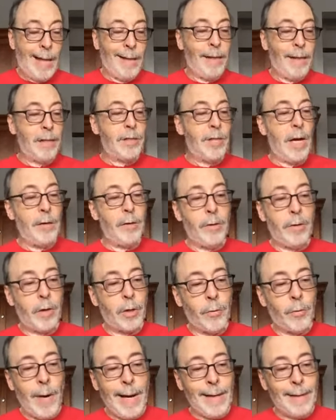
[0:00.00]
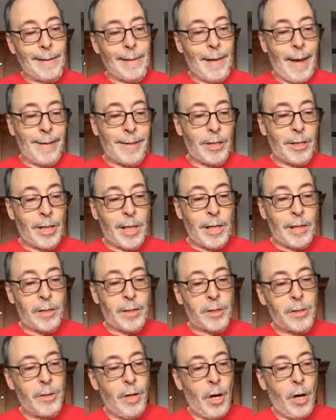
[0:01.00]
Alexander the Great liked to
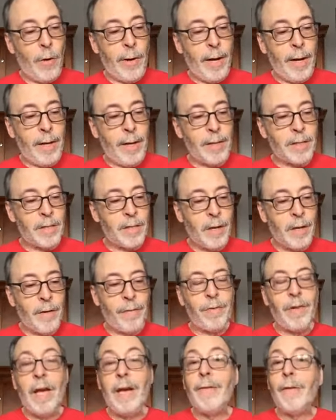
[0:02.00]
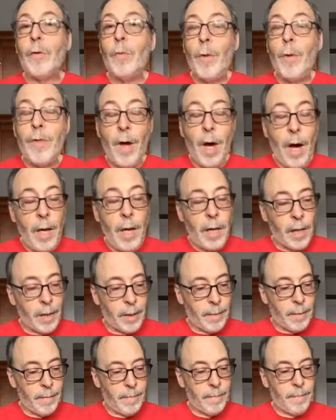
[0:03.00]
eat snow and ice flavored with
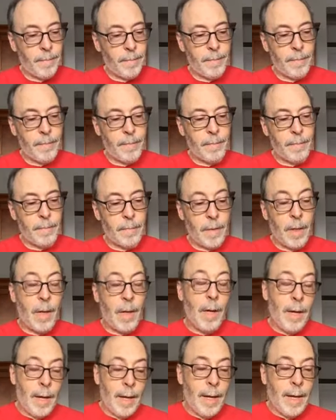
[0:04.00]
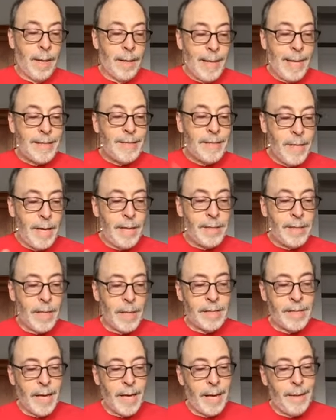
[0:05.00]
honey. That's nice,
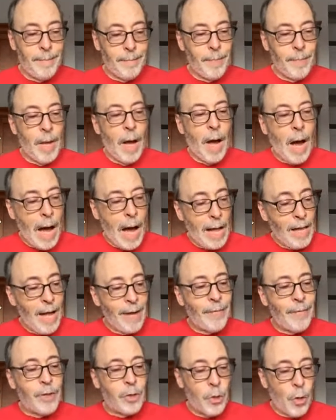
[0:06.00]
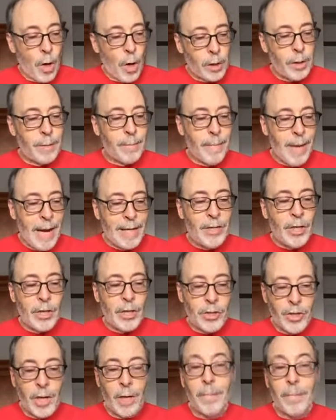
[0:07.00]
I said. I'll have a chocolate
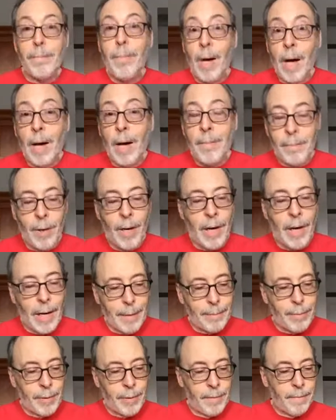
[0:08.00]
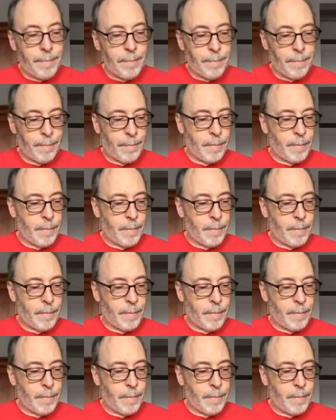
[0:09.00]
magic shell bomb pop.